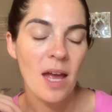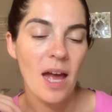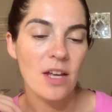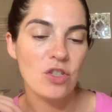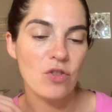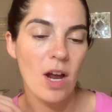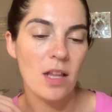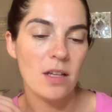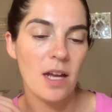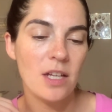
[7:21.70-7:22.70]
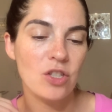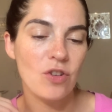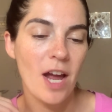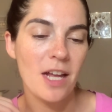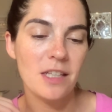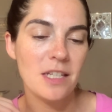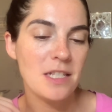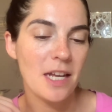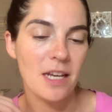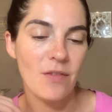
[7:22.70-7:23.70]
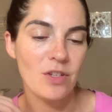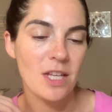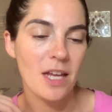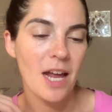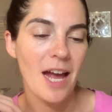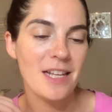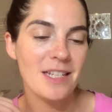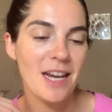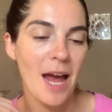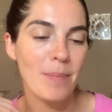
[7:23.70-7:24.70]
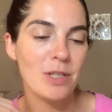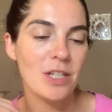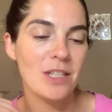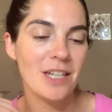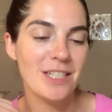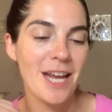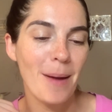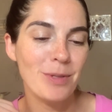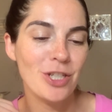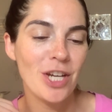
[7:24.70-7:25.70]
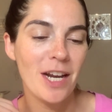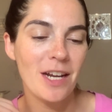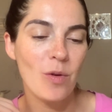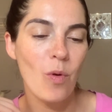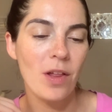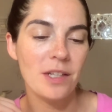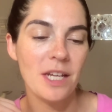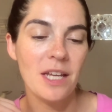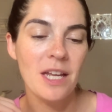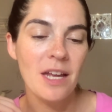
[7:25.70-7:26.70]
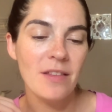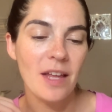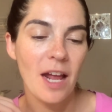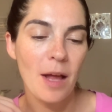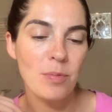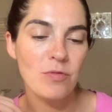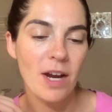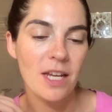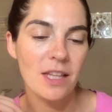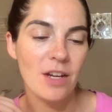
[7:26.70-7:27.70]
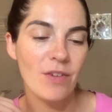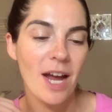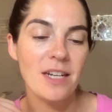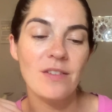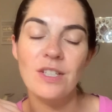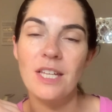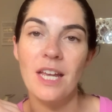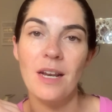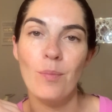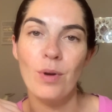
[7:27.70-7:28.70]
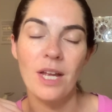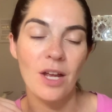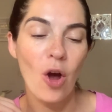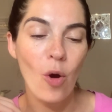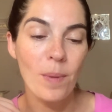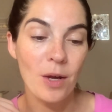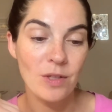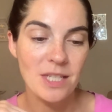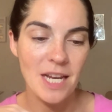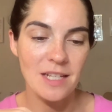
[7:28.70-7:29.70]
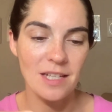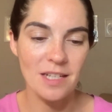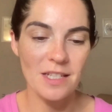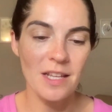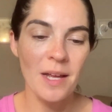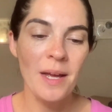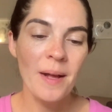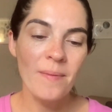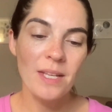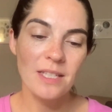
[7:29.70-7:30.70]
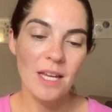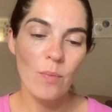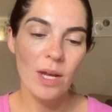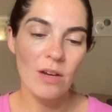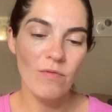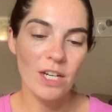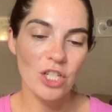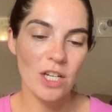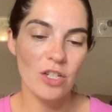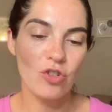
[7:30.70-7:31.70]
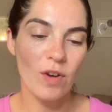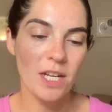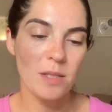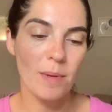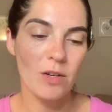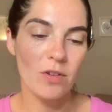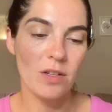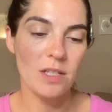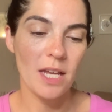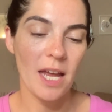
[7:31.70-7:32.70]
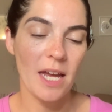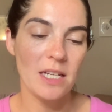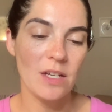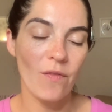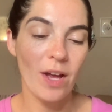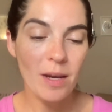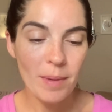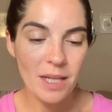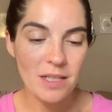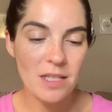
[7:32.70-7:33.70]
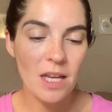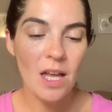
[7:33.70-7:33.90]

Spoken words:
Astragalus, I can never say it, has an adaptogenic quality that helps regulate reactive skin, bringing homeostasis. Seaweed, rich in trace minerals and vitamins,